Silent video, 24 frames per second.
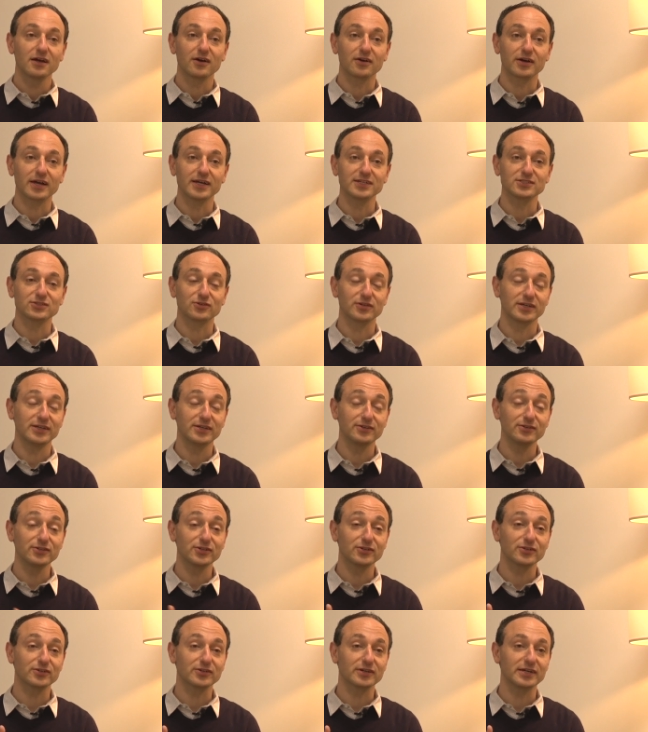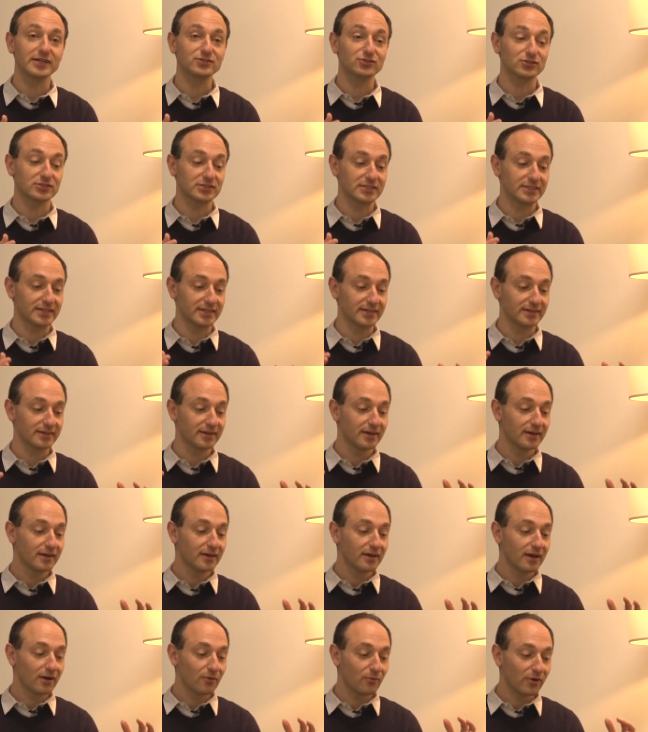Okay, so here you're interested in
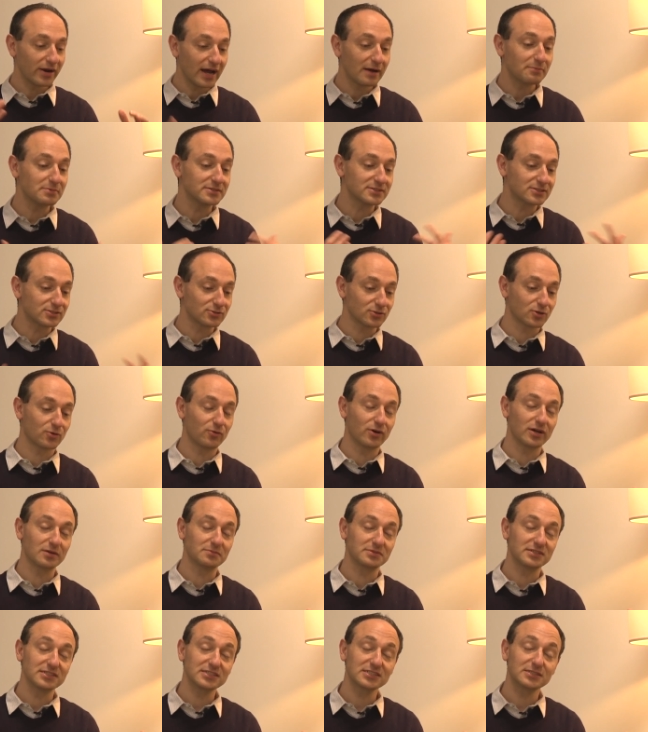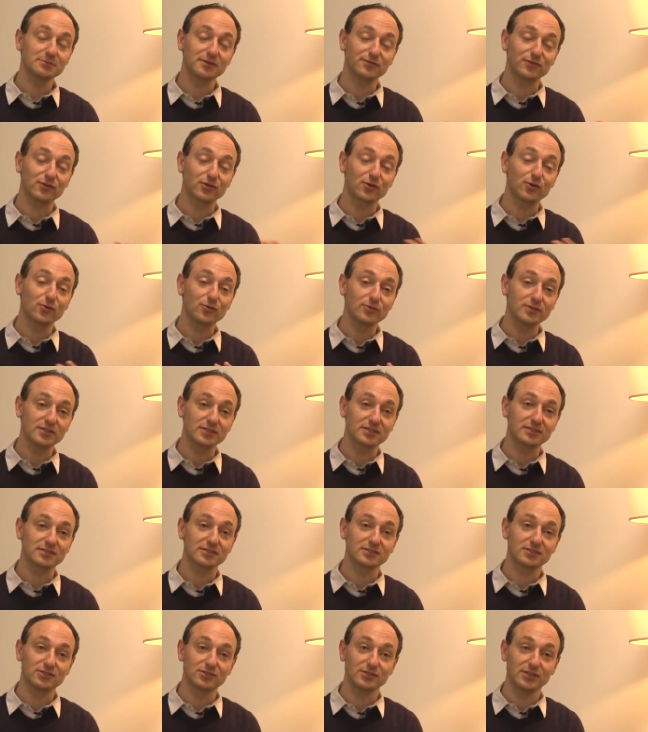what happens to a quantum system if you cool
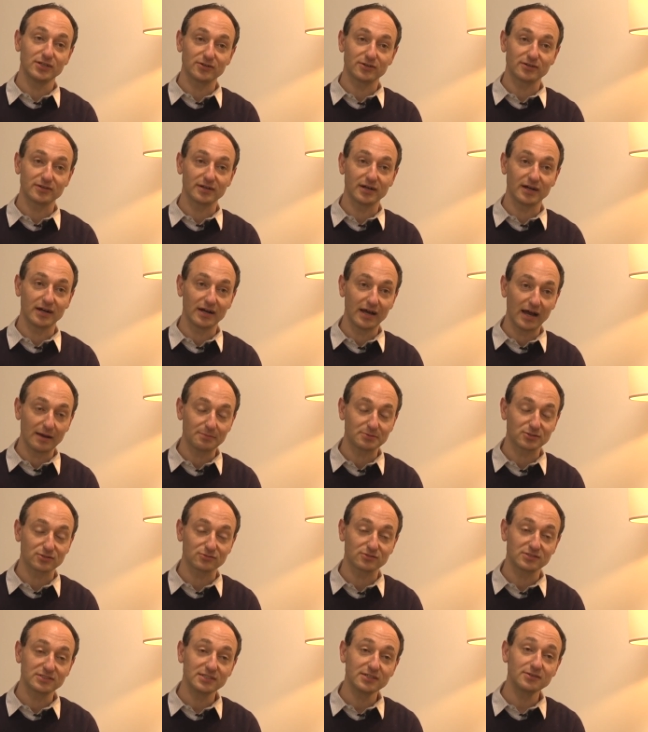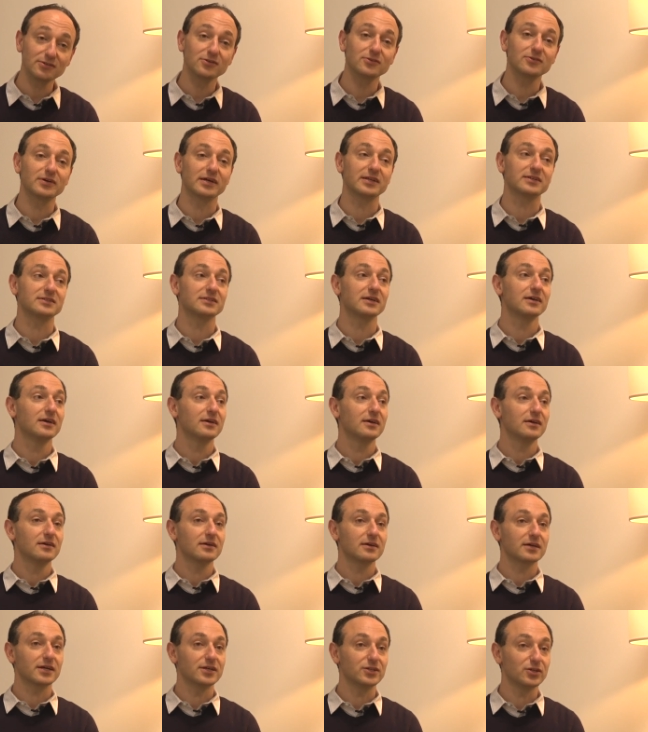it to near uh, absolute zero, and
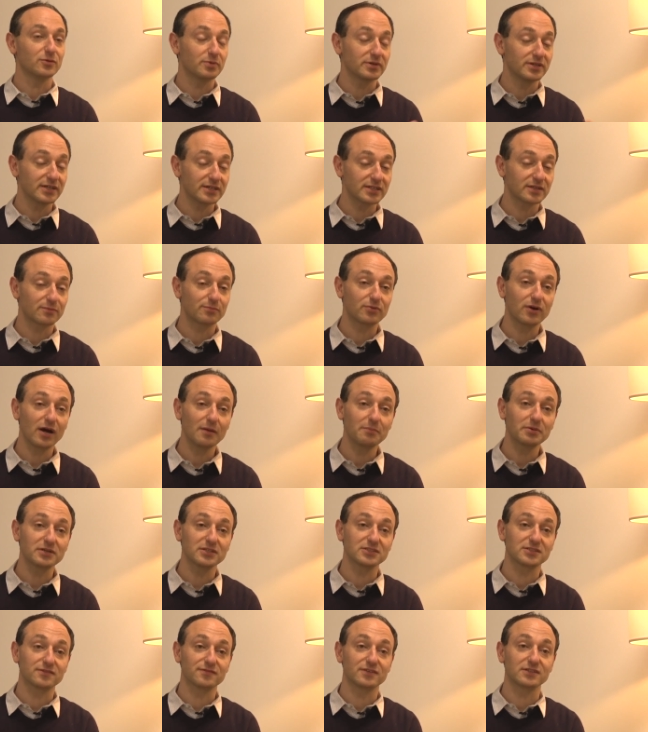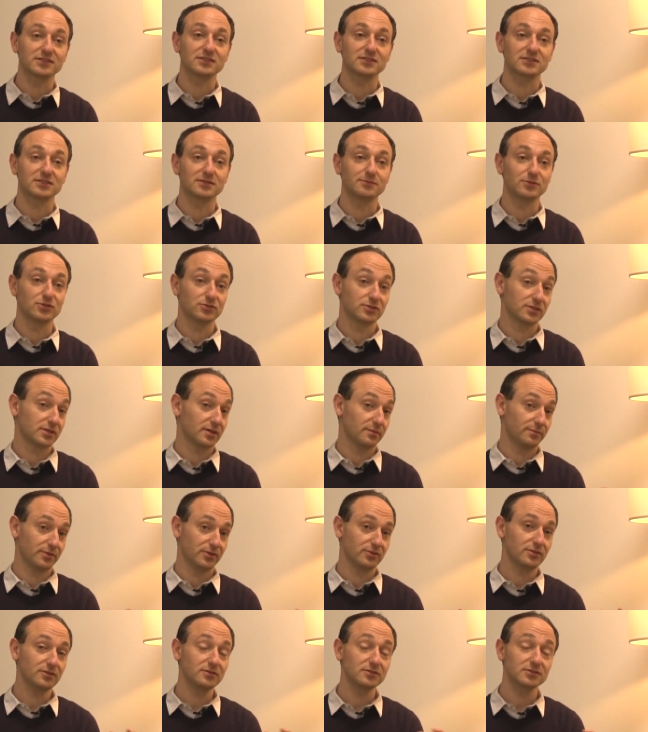can you predict the properties of the system using
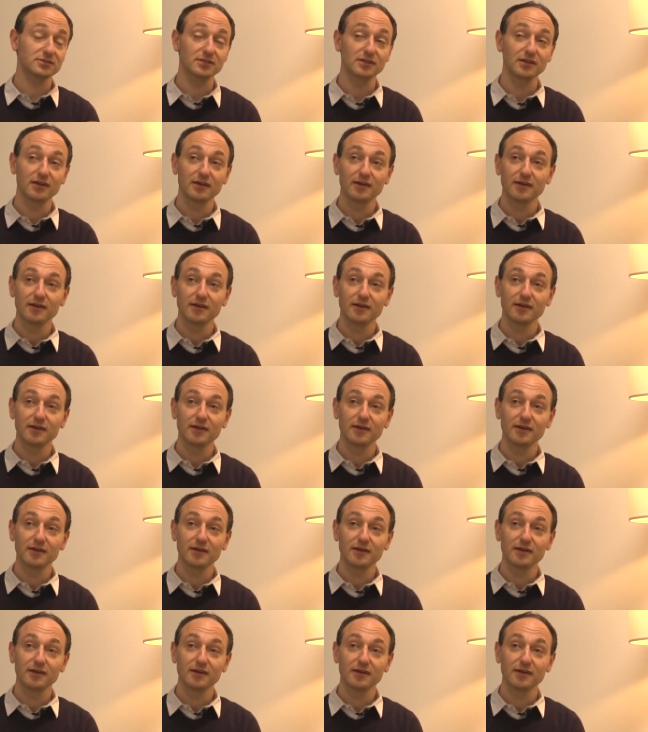computers?